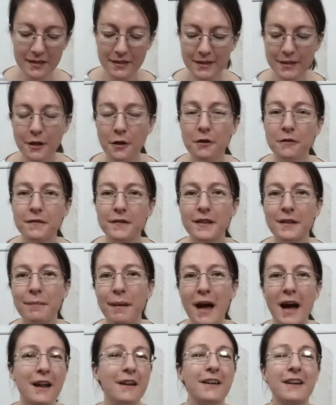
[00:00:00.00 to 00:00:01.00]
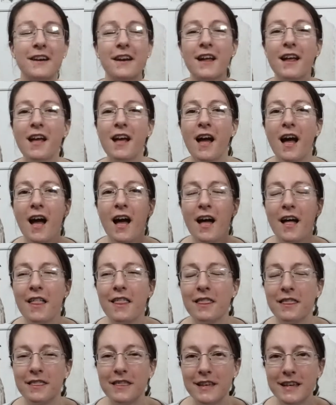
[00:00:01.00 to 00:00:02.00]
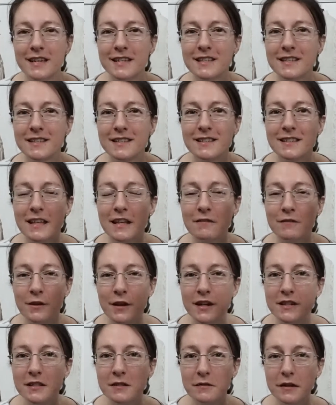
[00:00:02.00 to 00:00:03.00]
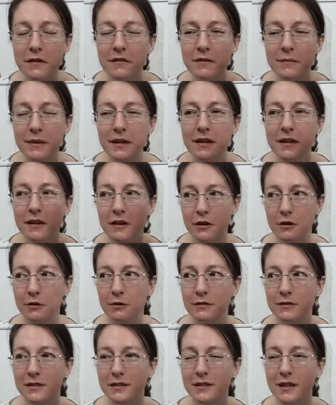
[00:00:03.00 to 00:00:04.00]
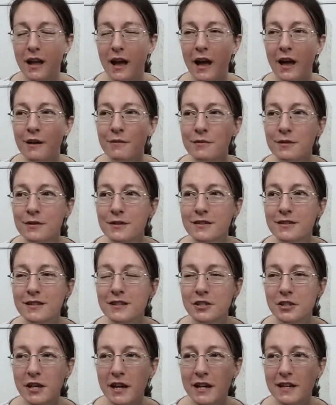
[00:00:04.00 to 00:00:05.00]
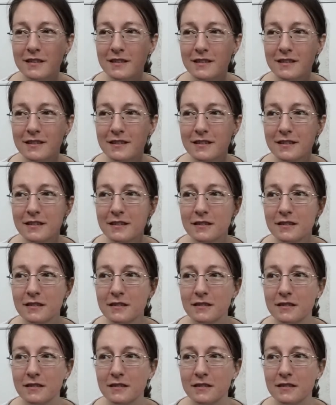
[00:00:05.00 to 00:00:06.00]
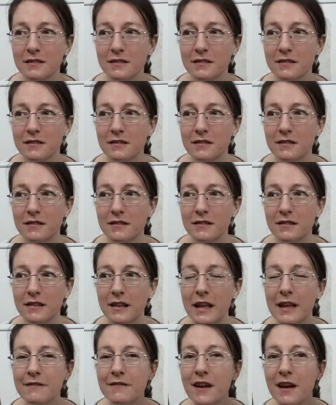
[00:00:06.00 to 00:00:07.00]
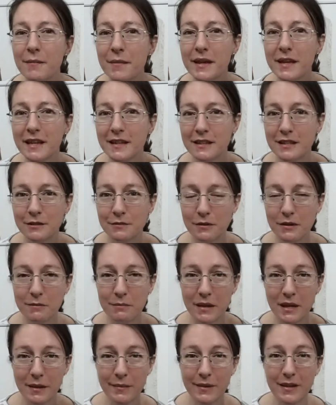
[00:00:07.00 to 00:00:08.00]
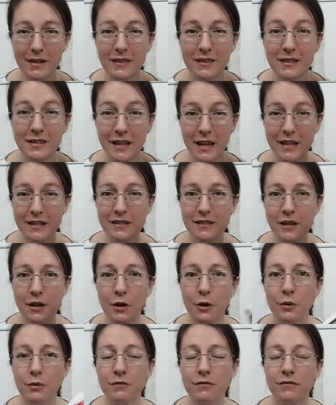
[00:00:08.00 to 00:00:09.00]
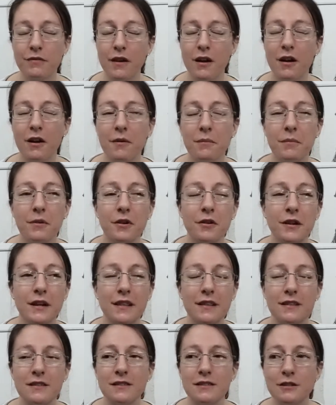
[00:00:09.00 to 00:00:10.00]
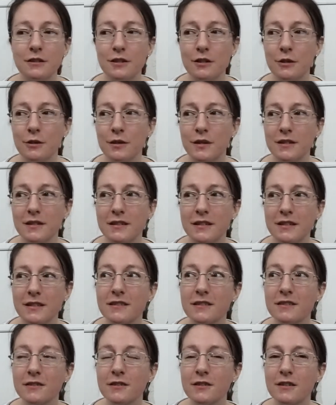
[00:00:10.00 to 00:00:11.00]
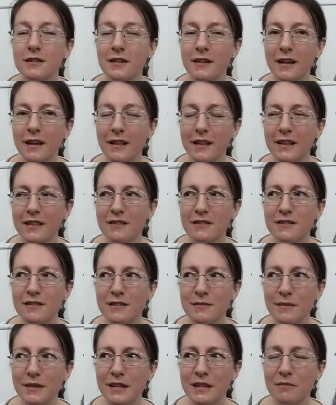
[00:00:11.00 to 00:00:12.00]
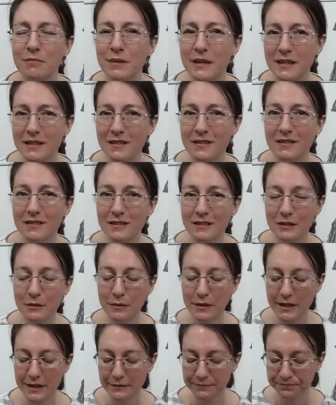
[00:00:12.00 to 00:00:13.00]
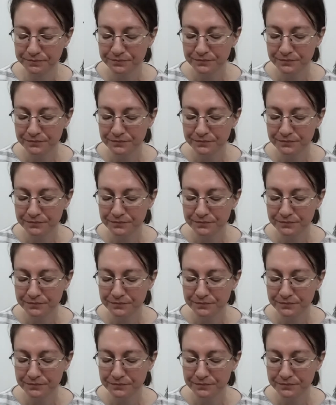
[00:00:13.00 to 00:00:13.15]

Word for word: So for the pattern, this, if you guys have never made a coat, I will suggest, if not making this one, maybe the Yates coat from Grainline Studio, because it doesn't look like there's as many pieces to it.